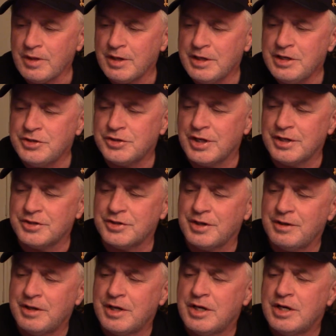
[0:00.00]
He says,
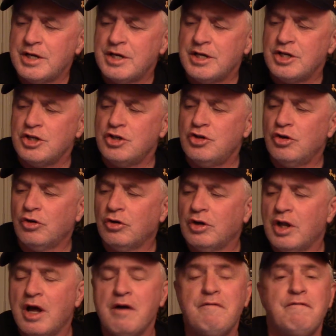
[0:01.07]
Your
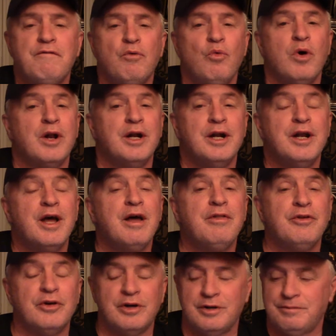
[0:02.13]
love for one
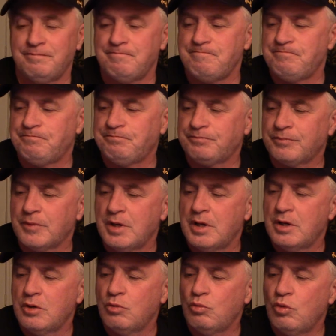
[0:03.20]
another
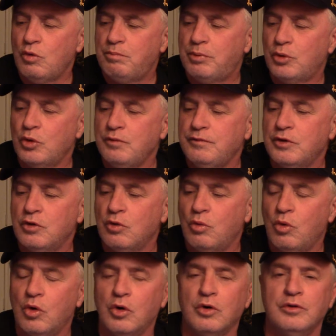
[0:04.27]
will prove to the
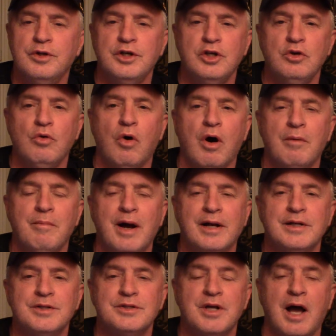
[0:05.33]
world that you are my
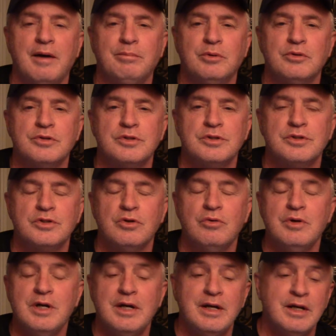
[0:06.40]
disciples.
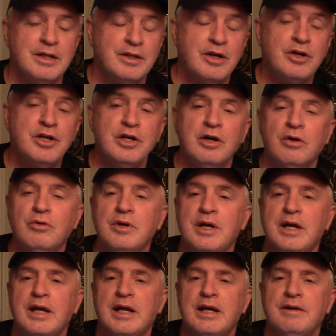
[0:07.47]
So there you go.
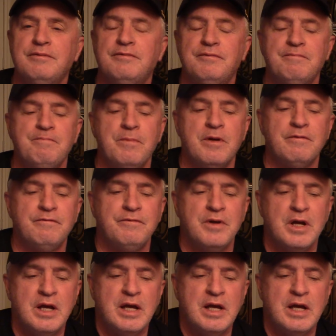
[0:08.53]
If if